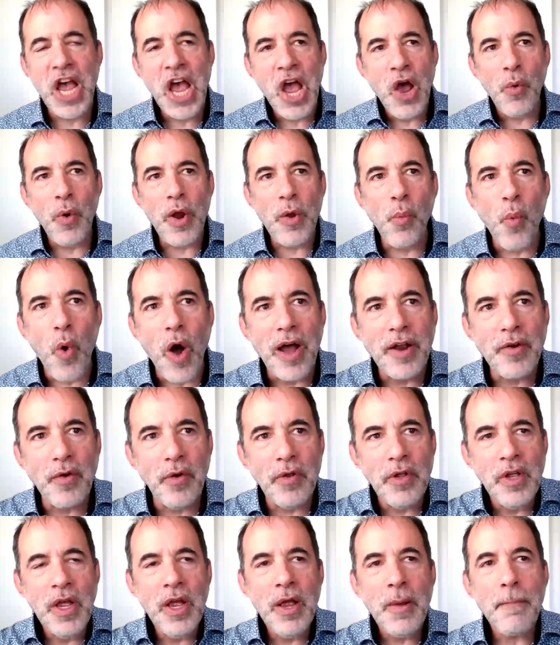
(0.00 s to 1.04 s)
We want
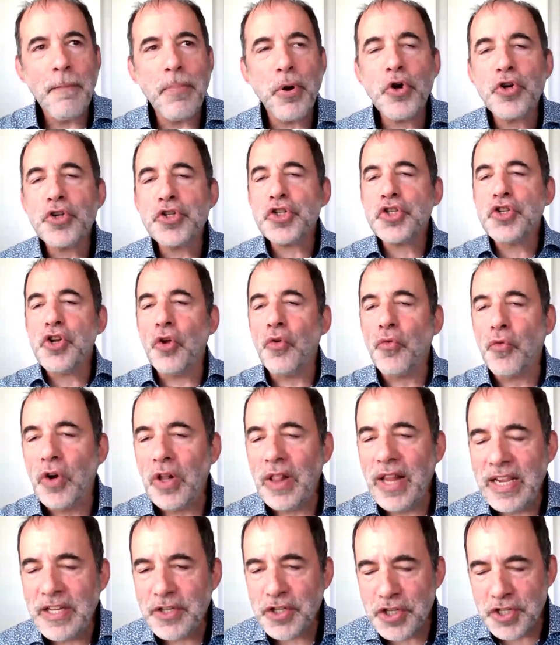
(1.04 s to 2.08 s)
personal
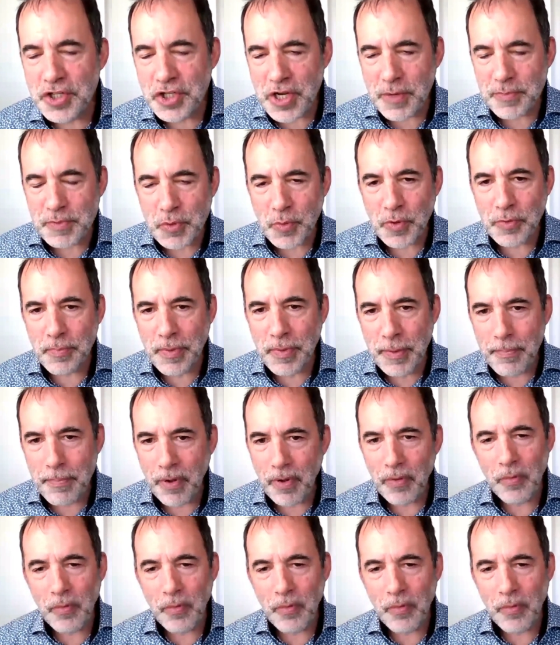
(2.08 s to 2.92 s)
relationships with people.